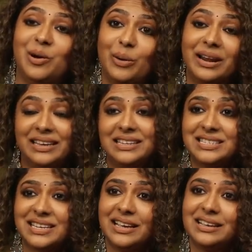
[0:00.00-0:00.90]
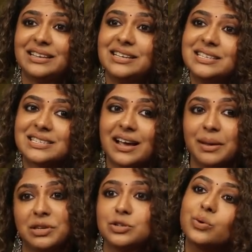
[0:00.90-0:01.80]
All I can say is
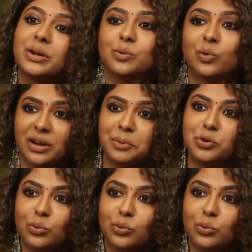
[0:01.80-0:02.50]
I'm enjoying what I'm